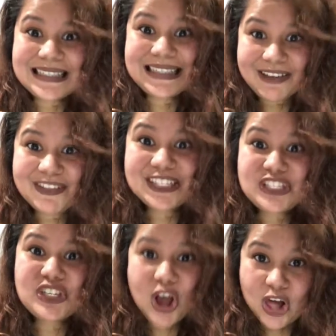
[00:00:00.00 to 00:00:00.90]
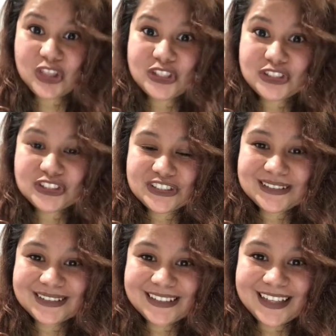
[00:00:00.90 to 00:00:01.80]
$7.
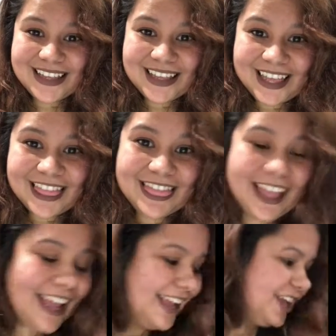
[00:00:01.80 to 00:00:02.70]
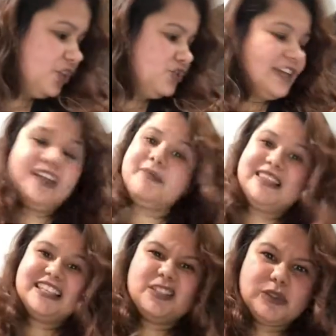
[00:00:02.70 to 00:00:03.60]
Like, you're telling me
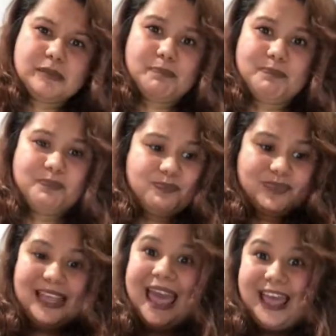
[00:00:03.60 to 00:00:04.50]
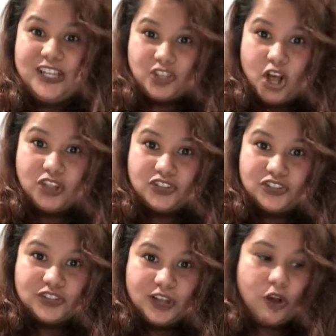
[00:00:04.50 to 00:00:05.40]
this was
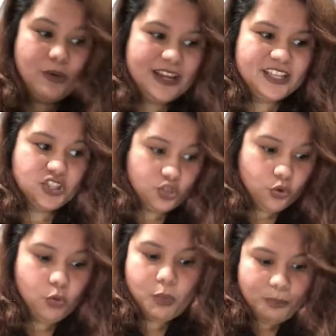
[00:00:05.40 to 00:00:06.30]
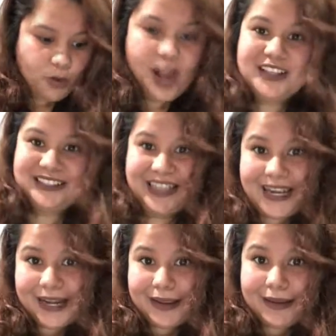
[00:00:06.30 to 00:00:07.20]
$10 already? Two products in?